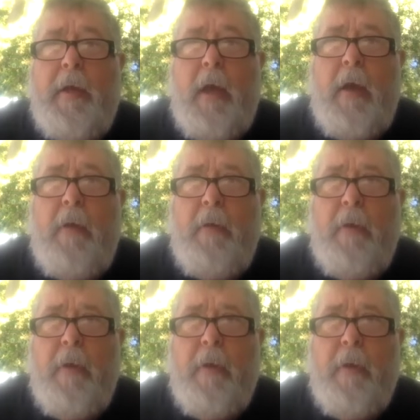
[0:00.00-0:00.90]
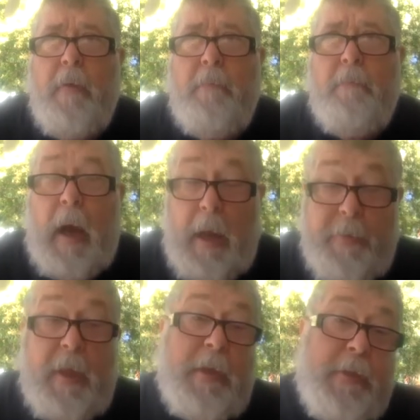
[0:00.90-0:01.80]
uh, i
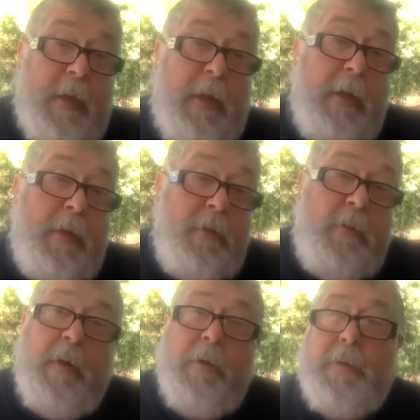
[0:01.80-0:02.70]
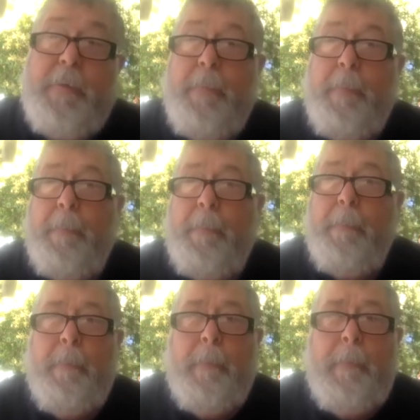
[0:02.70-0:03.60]
think he's going to get two years
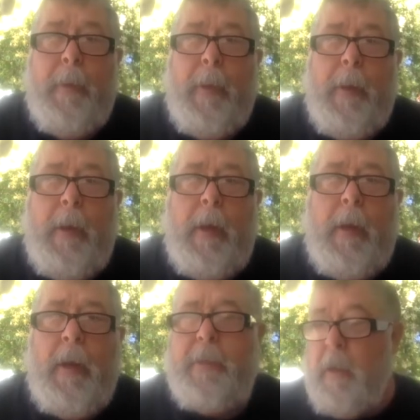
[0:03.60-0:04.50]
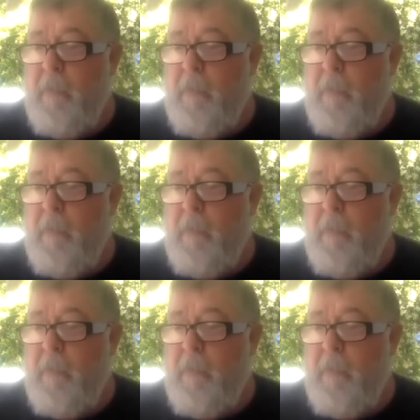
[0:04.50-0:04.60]
yes and, and, well, I mean,